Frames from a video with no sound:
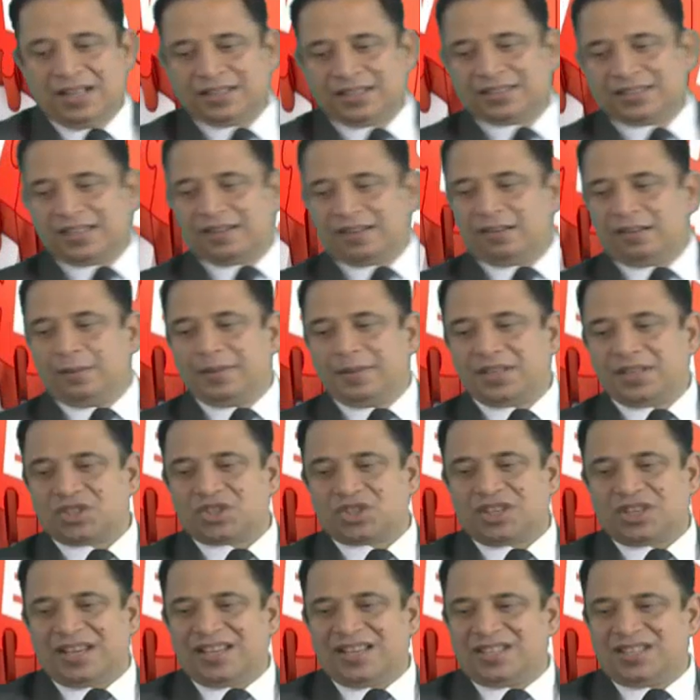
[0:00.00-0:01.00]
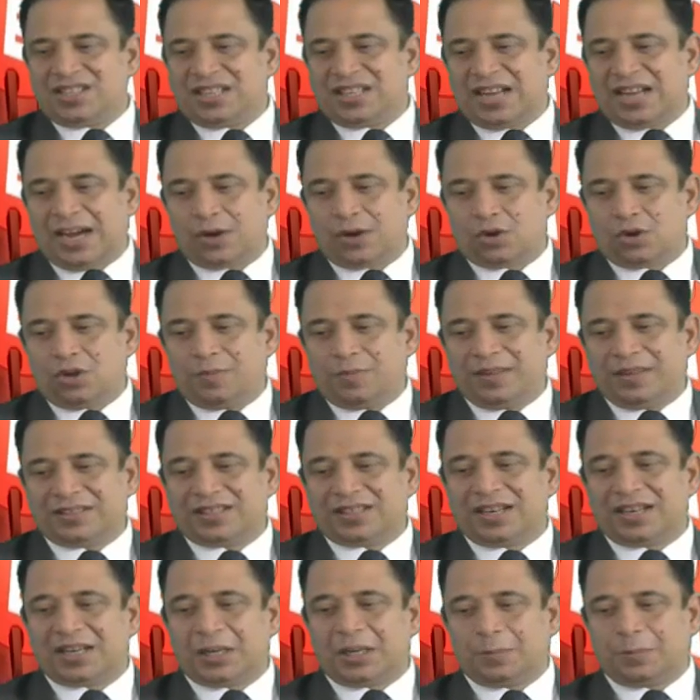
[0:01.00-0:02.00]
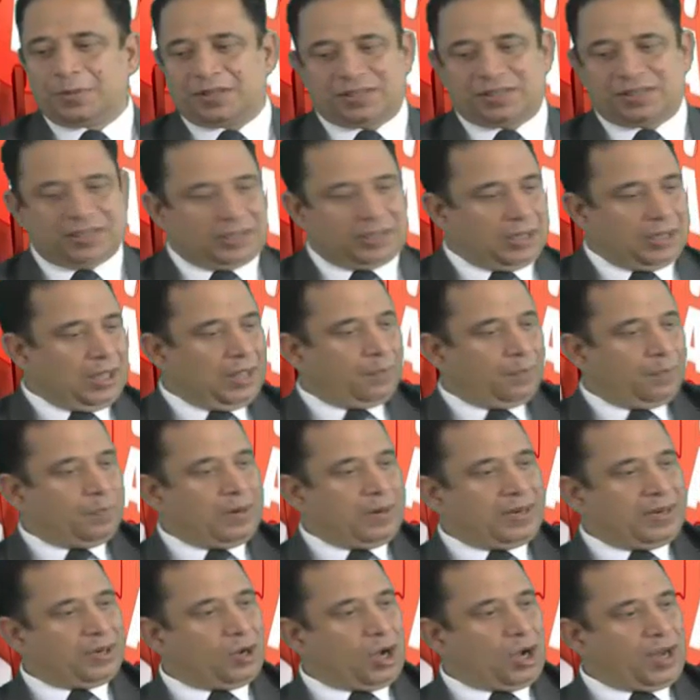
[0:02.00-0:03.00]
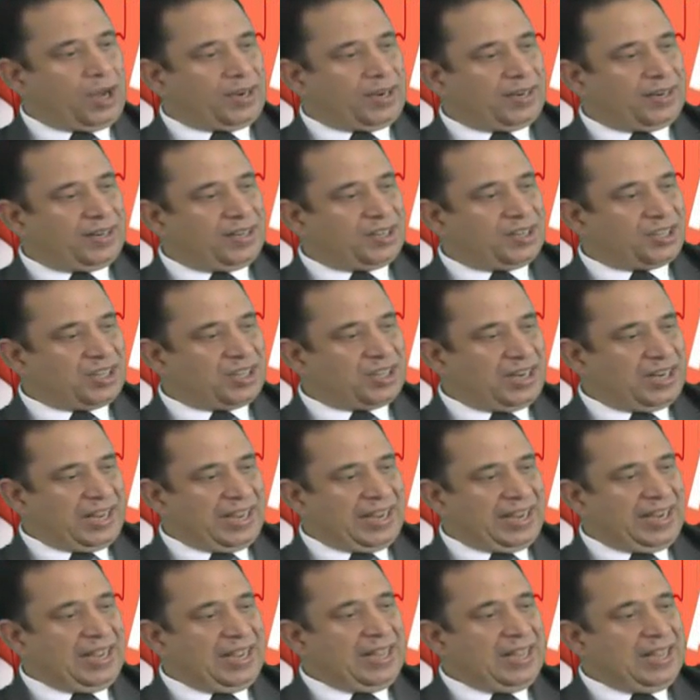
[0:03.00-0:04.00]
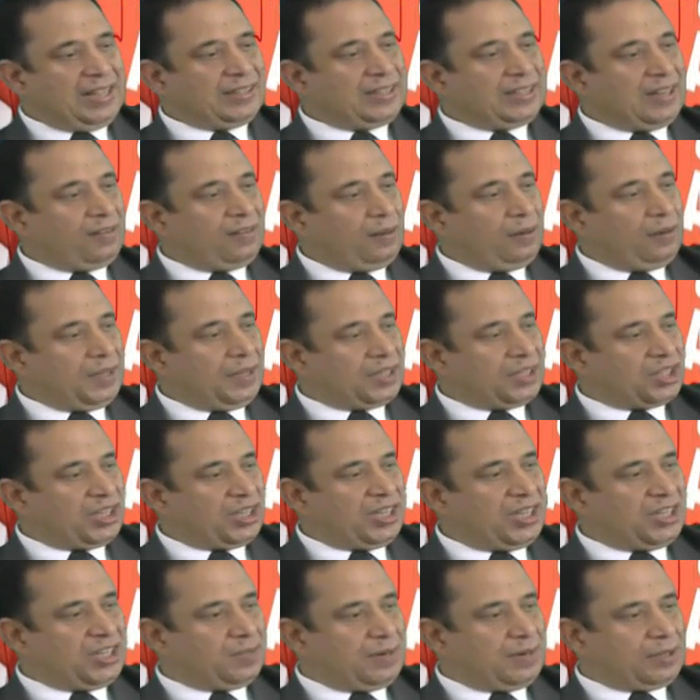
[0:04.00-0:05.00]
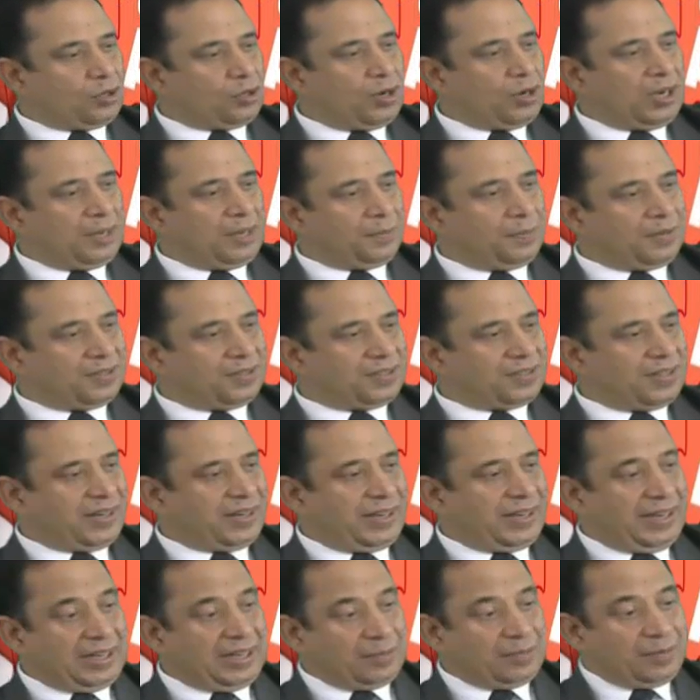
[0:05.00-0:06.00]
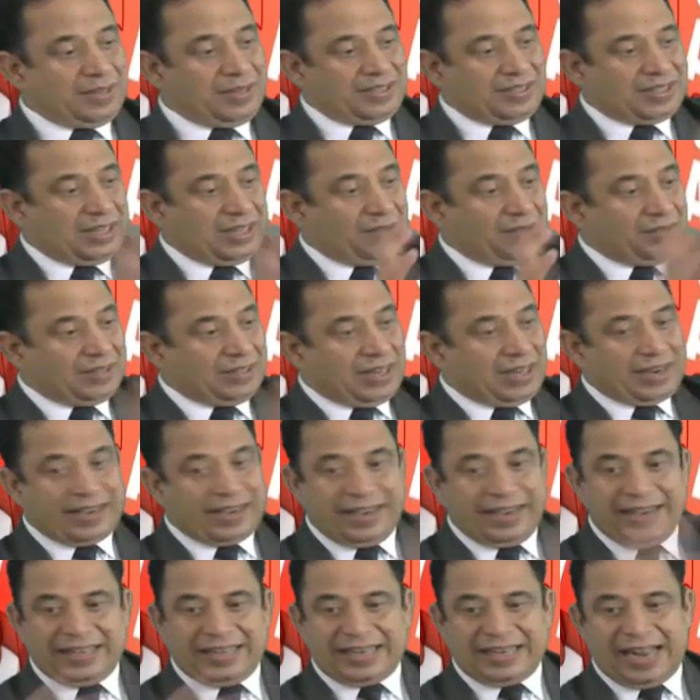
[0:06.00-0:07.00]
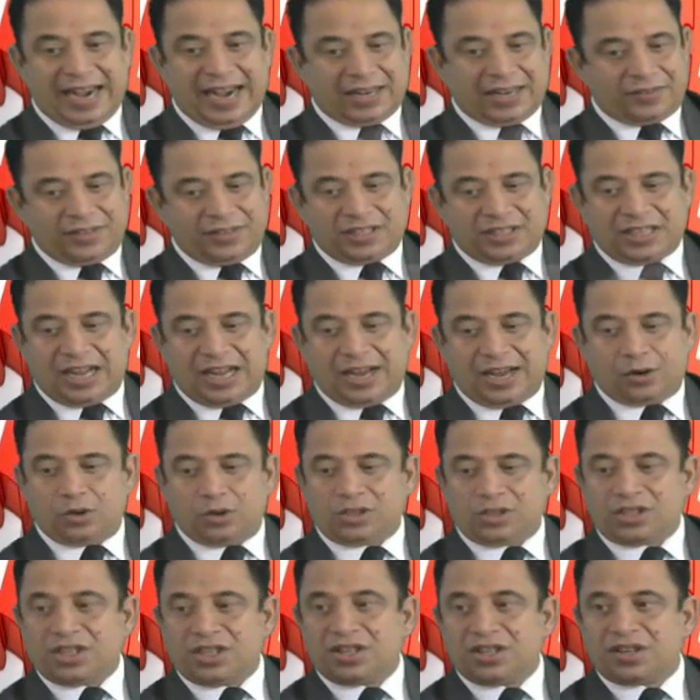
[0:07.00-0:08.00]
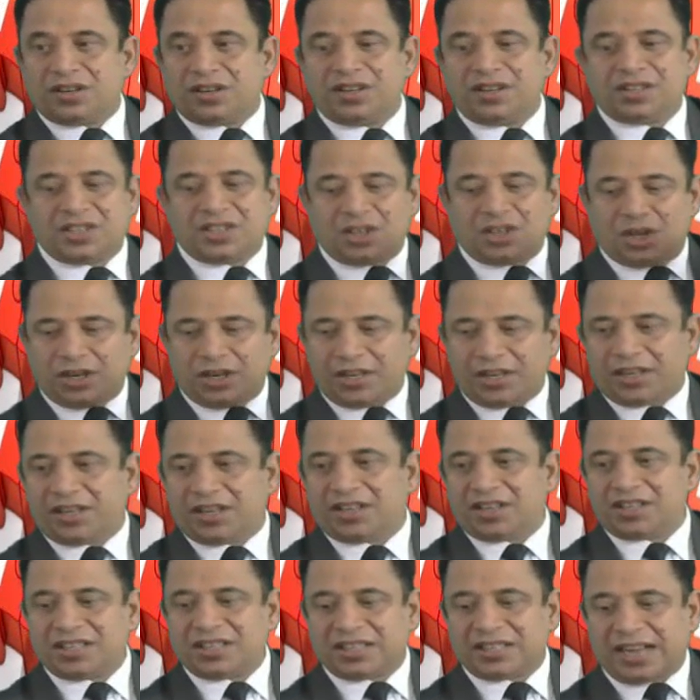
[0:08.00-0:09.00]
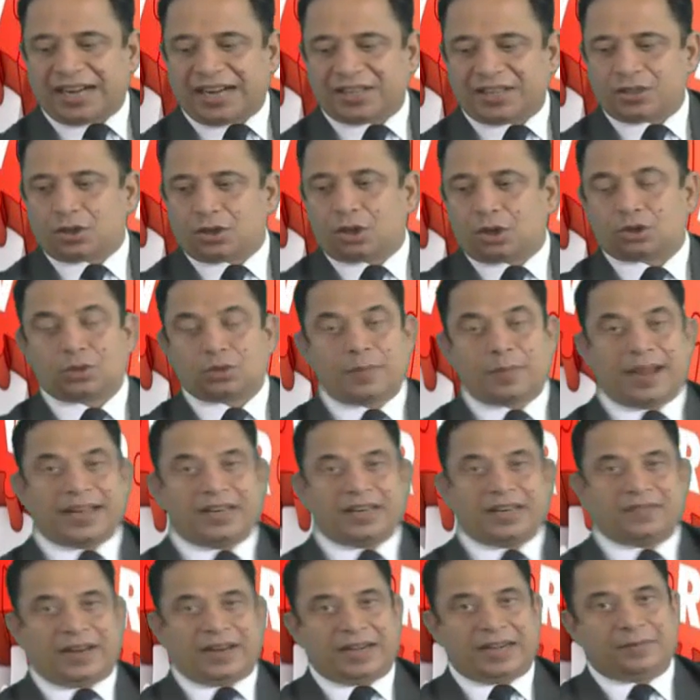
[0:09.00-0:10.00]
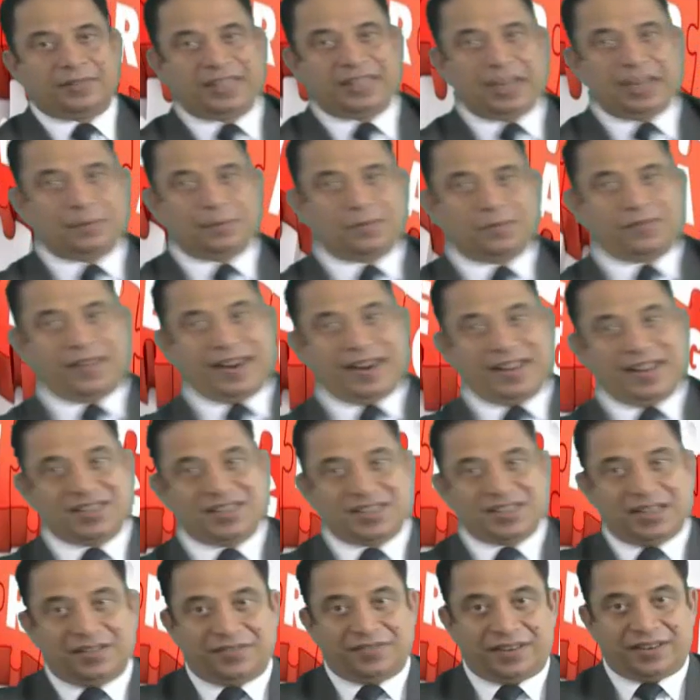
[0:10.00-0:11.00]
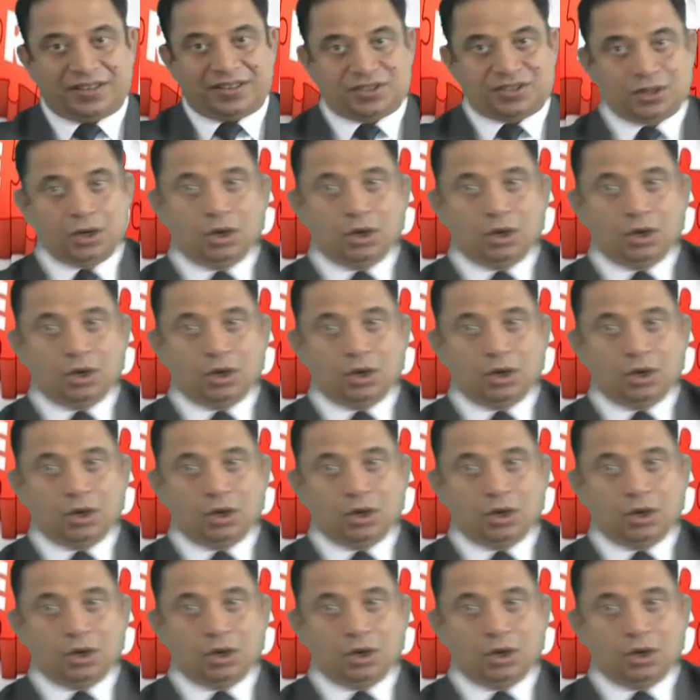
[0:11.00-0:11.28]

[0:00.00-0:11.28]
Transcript: there will be a change in ROE by 30%. But in organization A, there will be a change by 20%. It means even the rate at which ROE is increasing or decreasing, that is also magnified with the help of financial leverage.